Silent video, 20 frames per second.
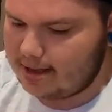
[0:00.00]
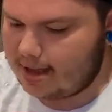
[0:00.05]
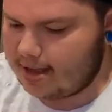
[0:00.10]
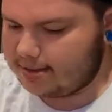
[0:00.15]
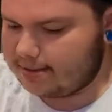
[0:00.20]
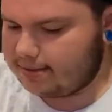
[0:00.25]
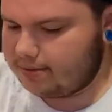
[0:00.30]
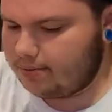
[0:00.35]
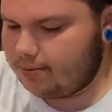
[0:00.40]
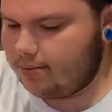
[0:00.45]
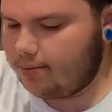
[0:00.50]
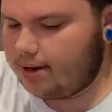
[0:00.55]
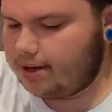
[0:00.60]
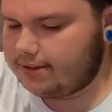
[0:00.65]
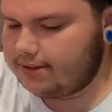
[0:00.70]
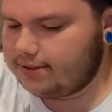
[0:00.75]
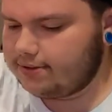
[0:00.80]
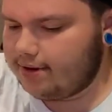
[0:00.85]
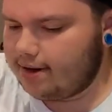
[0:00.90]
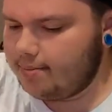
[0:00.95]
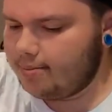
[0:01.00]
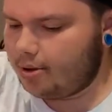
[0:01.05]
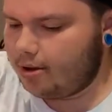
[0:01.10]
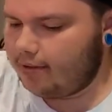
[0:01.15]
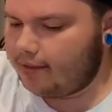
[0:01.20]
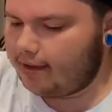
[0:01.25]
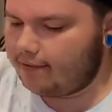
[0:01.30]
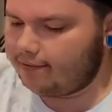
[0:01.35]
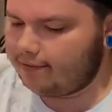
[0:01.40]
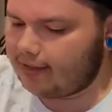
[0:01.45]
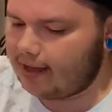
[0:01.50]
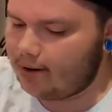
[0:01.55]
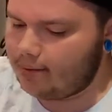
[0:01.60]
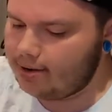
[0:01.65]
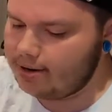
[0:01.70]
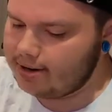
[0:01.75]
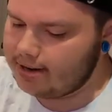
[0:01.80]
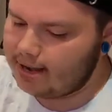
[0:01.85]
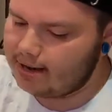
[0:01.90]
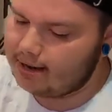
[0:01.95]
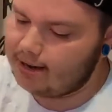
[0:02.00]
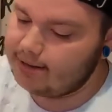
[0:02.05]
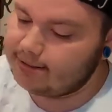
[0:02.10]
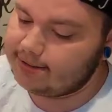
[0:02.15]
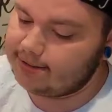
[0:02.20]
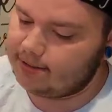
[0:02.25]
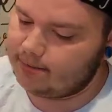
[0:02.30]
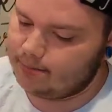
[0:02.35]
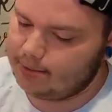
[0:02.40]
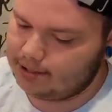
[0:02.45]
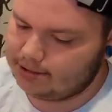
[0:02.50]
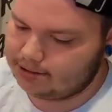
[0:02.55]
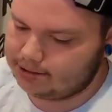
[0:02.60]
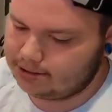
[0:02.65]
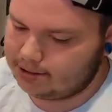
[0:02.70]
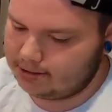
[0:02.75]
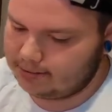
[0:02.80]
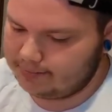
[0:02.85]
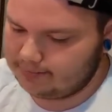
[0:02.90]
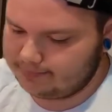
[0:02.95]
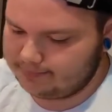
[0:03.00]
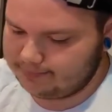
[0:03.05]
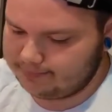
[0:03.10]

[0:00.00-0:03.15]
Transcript: Yeah, so we want to scrape all that flour and get it into the mixture.